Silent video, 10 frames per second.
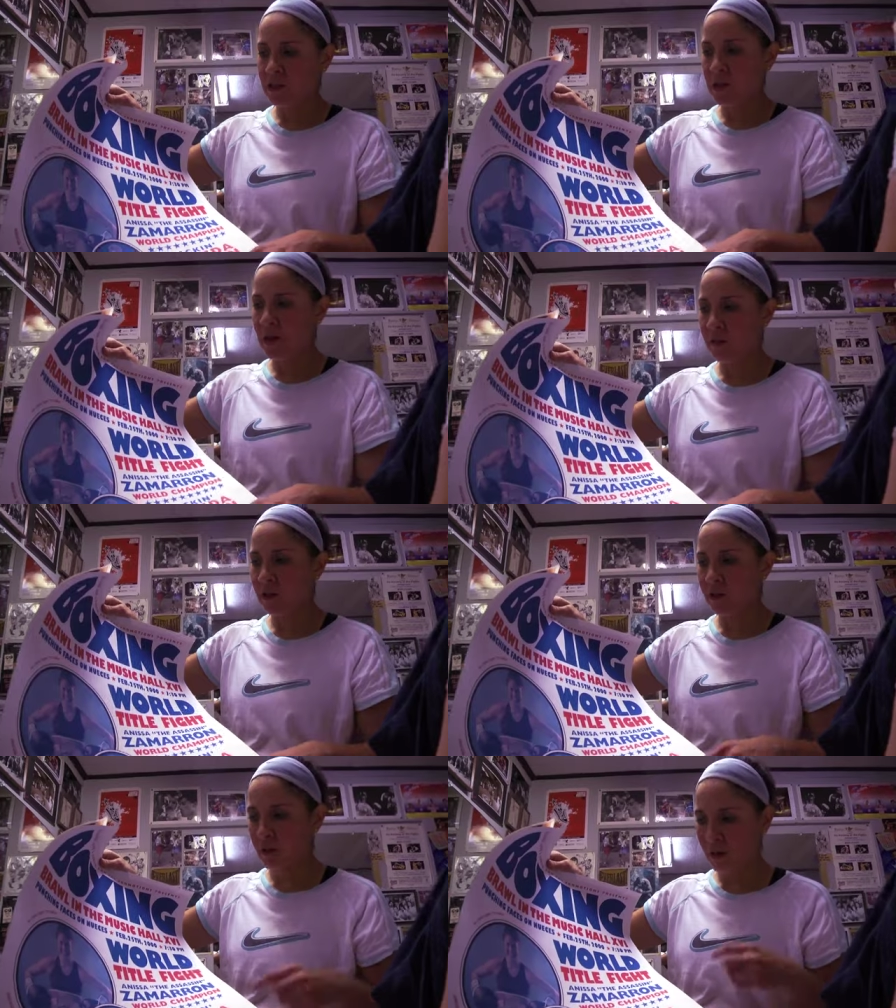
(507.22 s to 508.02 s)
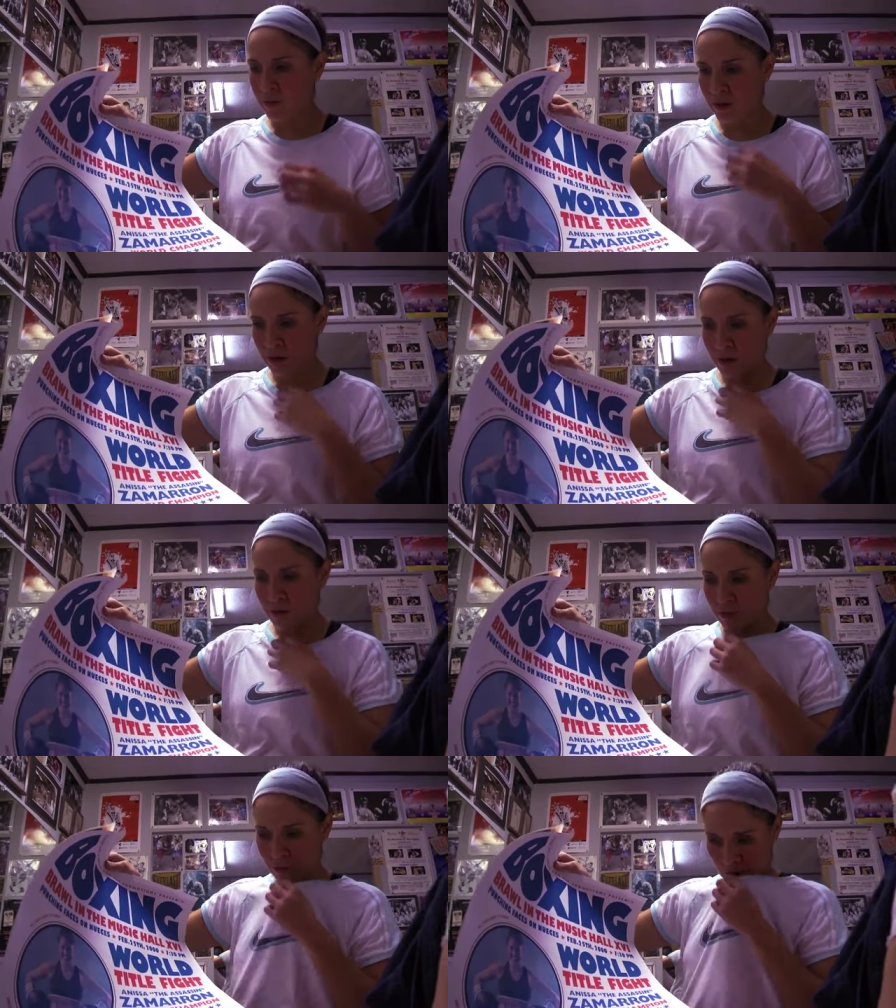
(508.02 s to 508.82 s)
she got me through all my,
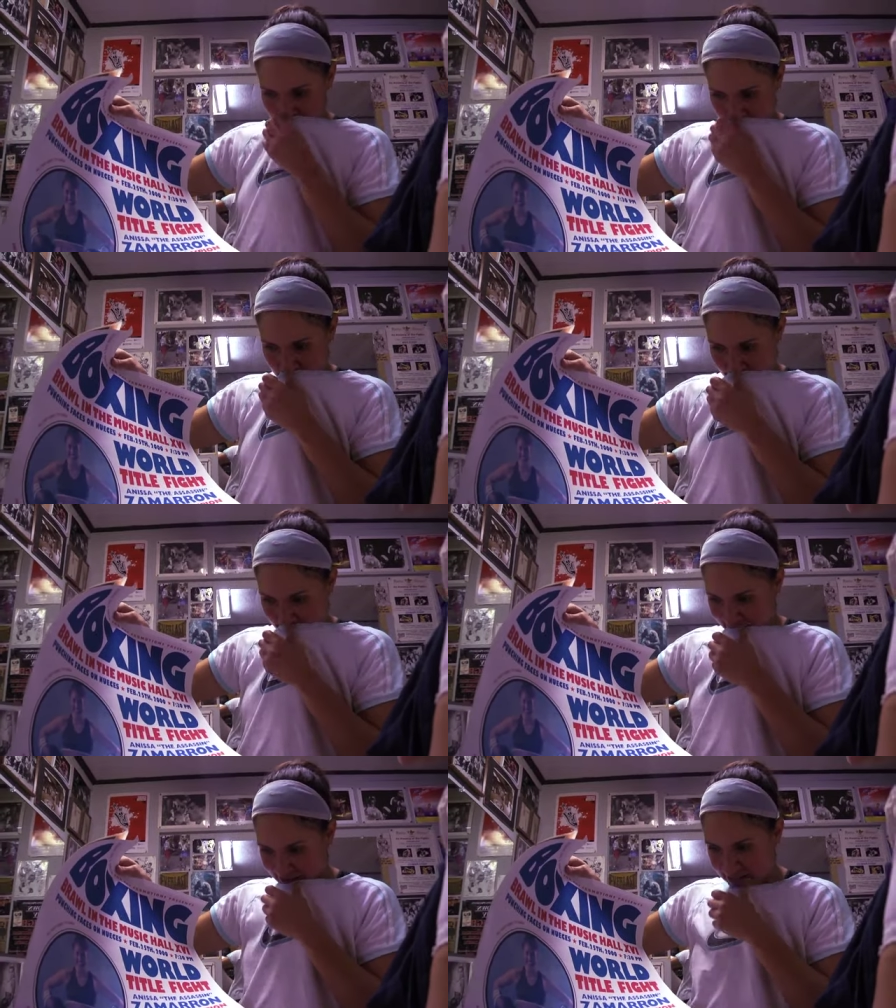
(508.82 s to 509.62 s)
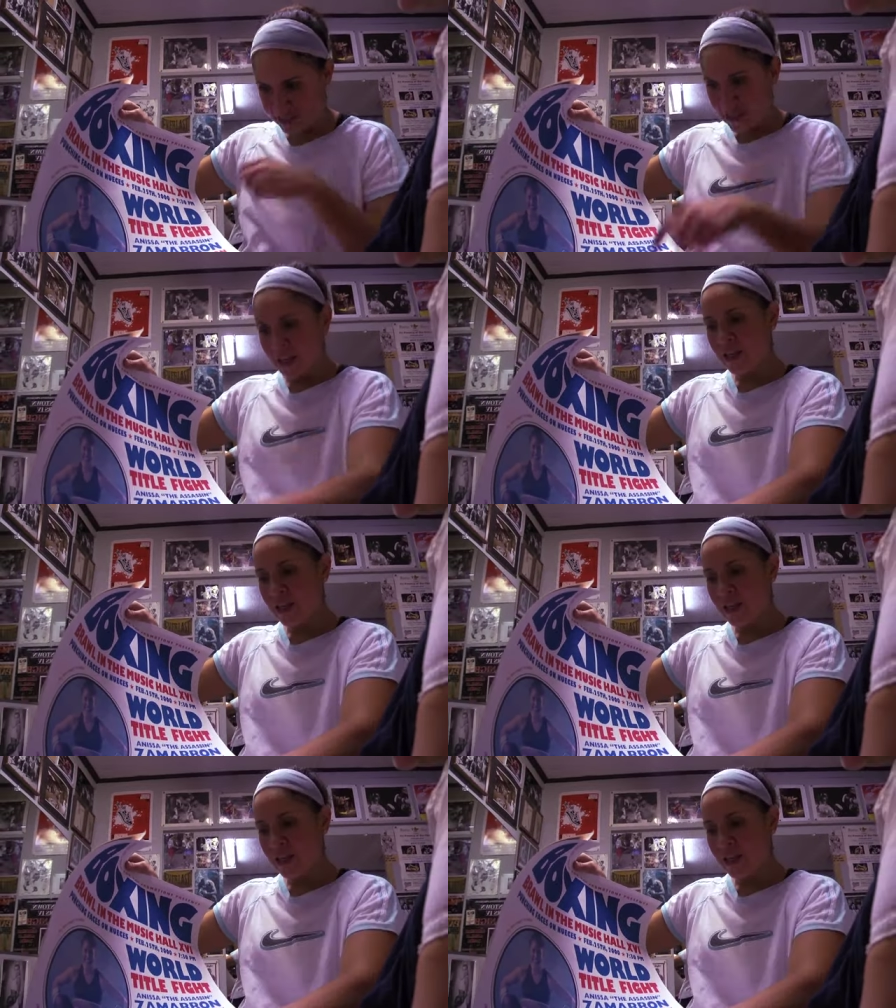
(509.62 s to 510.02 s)
getting me ready for all my fights.